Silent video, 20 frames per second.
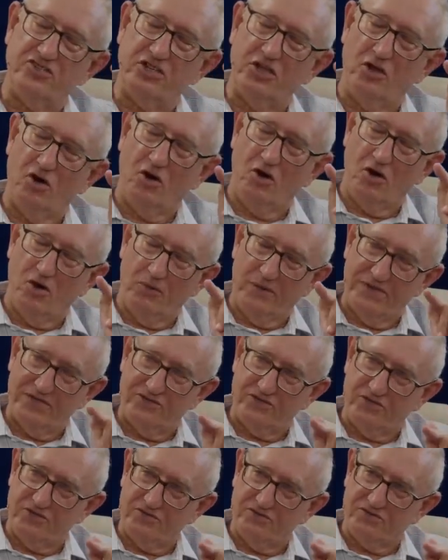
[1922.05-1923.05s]
she
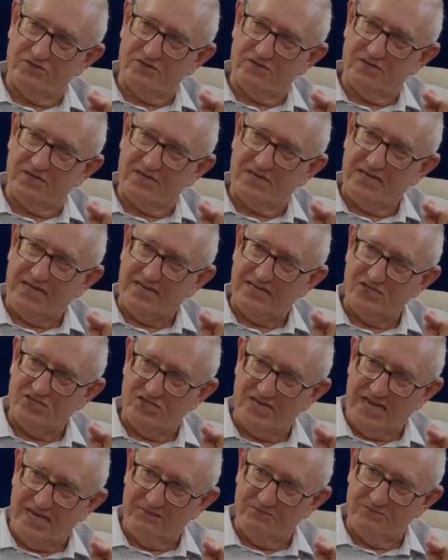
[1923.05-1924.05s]
always used the King
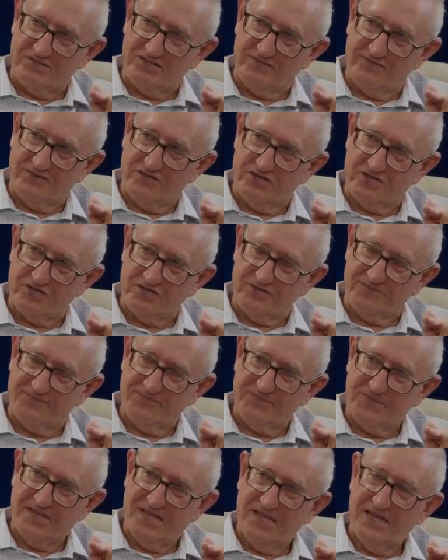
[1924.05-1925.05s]
James Version.
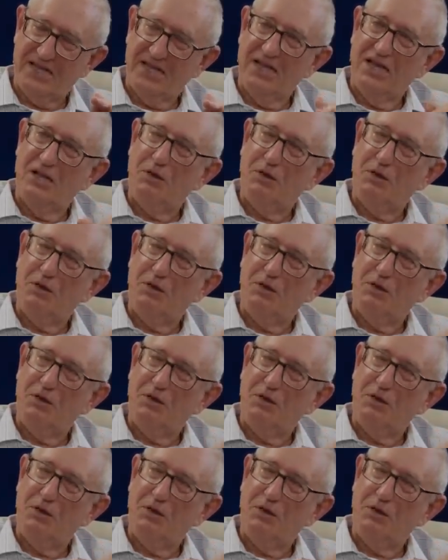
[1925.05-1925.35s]
Yes